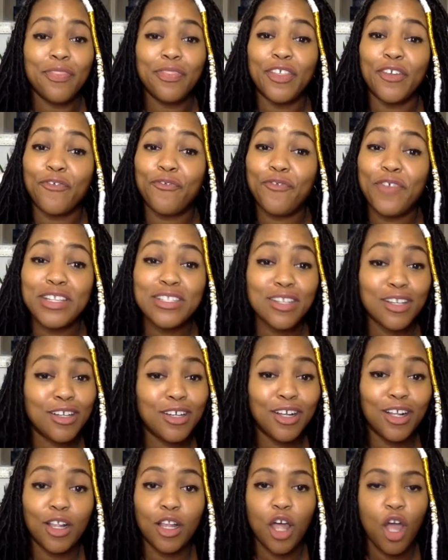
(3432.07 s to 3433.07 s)
The
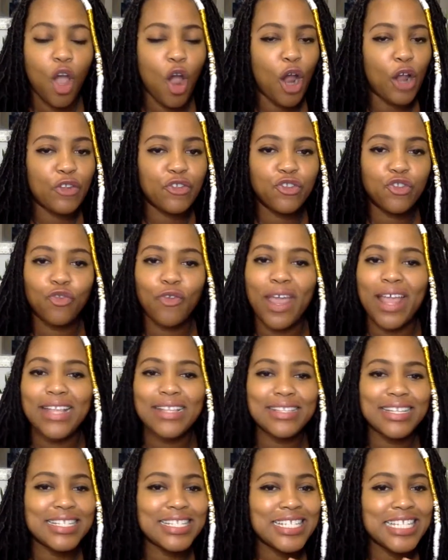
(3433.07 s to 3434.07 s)
physical are
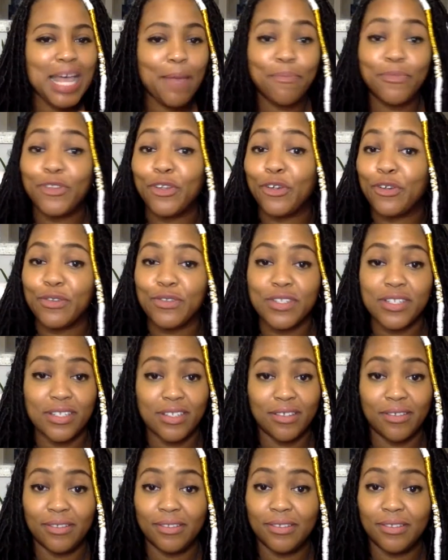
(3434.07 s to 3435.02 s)
straight deceptors.